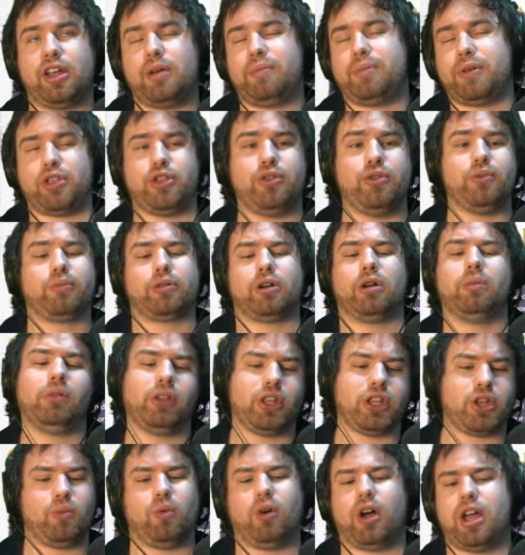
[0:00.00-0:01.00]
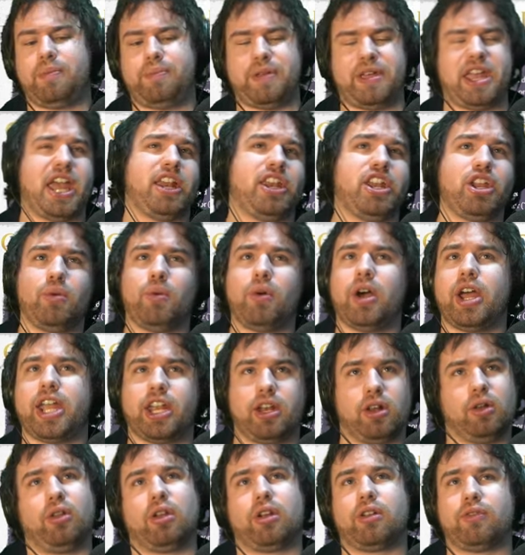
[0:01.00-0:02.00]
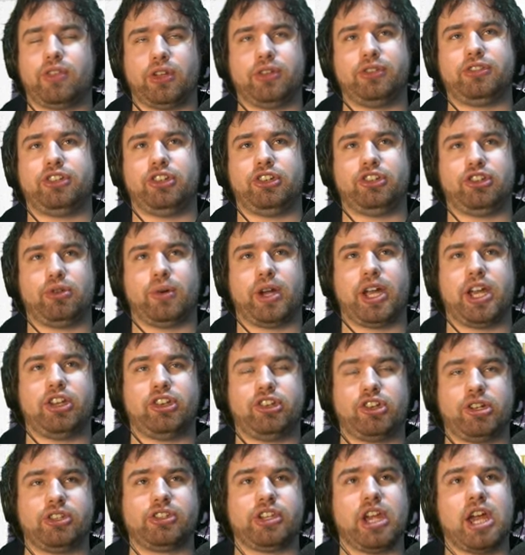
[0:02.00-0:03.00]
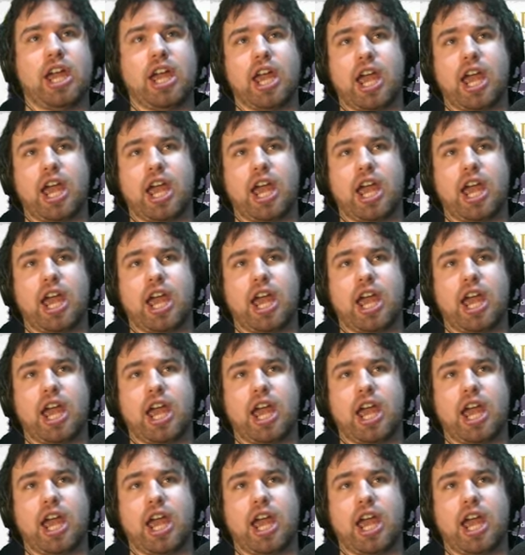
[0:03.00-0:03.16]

but you'd probably wipe anyway in a lot of those situations.